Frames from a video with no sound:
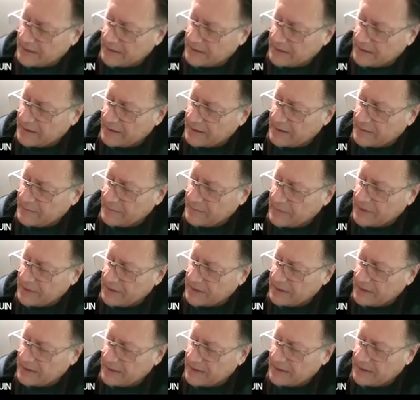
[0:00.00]
that the
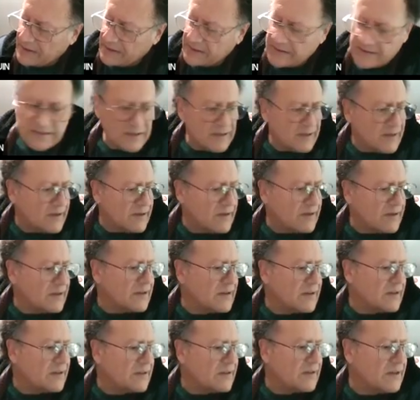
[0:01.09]
mean is
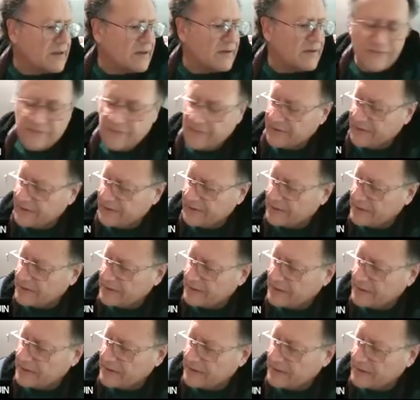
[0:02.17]
different
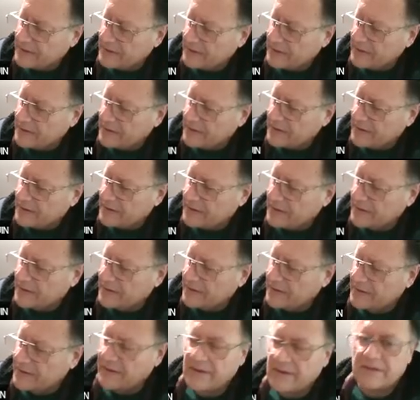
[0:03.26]

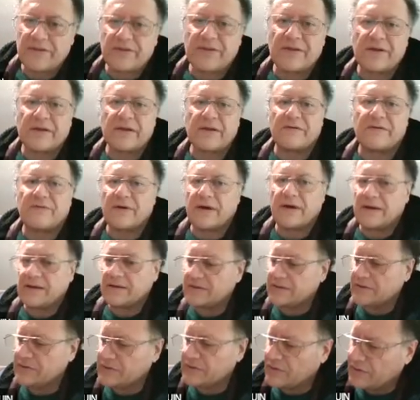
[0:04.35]
than
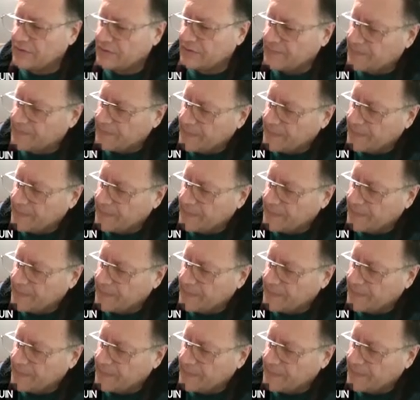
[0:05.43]
35. So